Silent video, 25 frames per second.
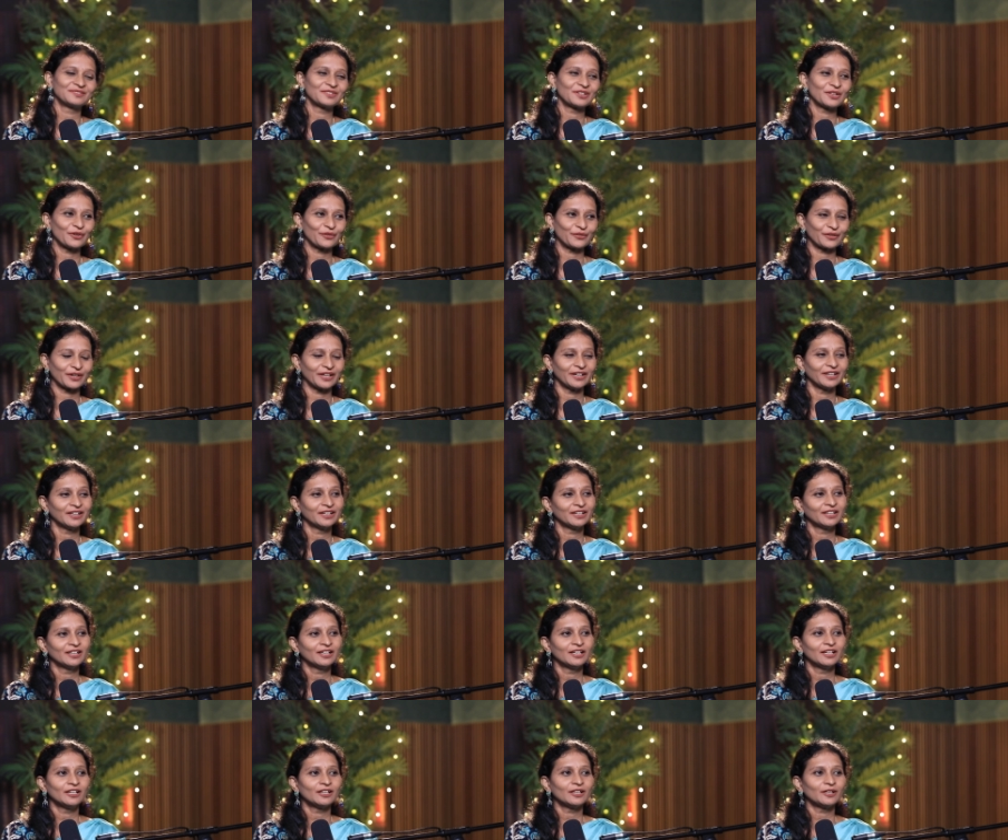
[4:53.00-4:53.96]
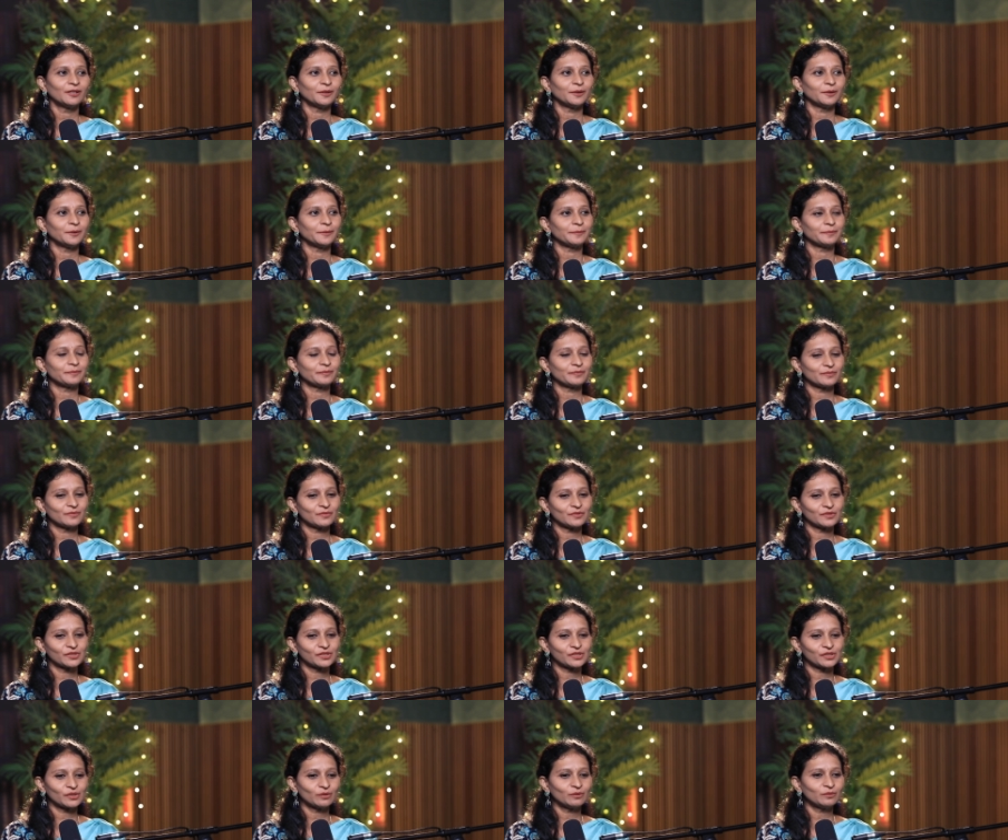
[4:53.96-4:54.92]
Okay.
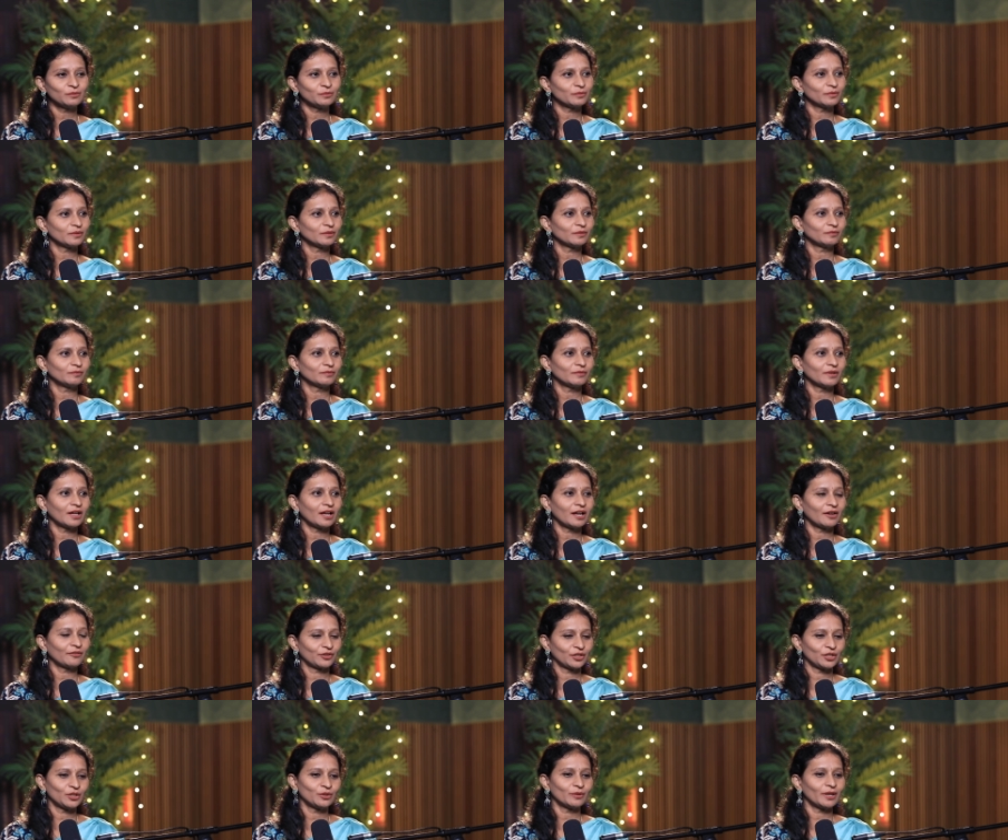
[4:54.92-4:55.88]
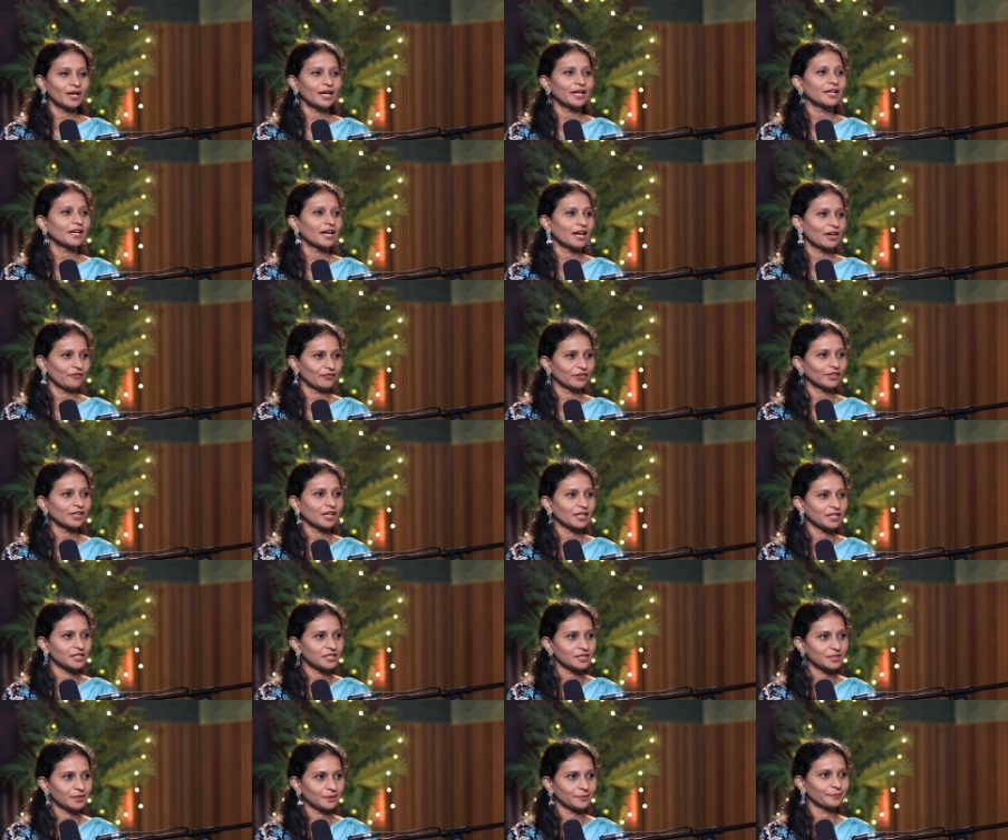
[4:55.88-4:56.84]
So how do you? I have an
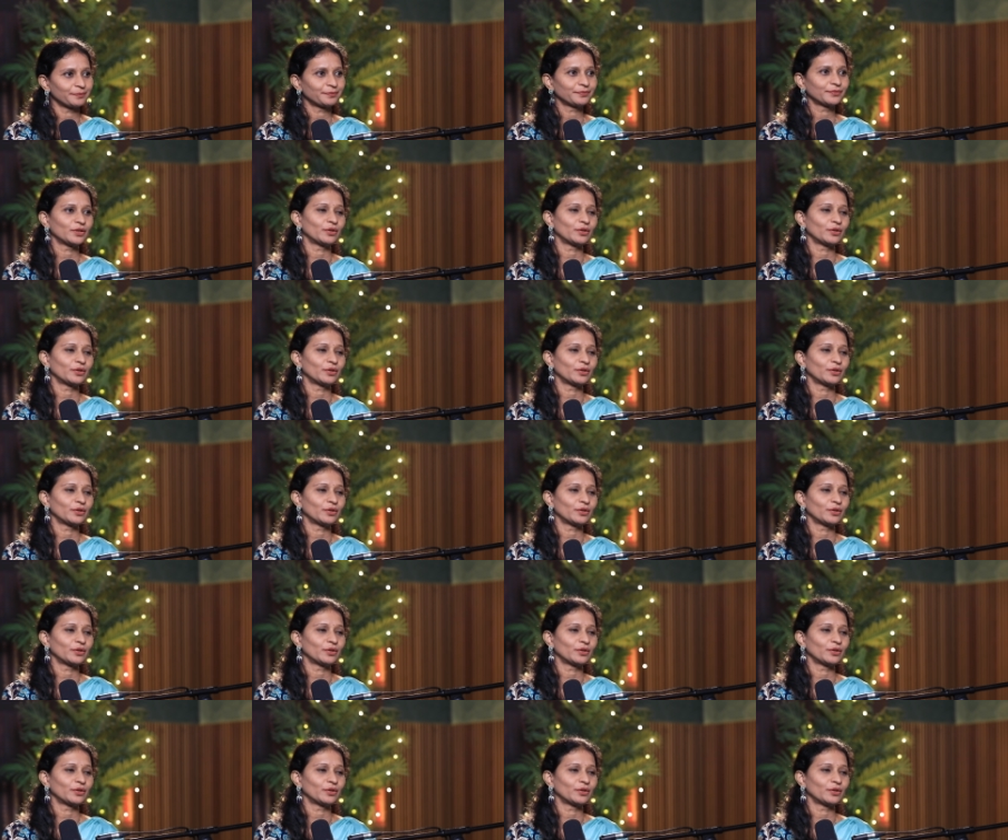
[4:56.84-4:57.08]
idea.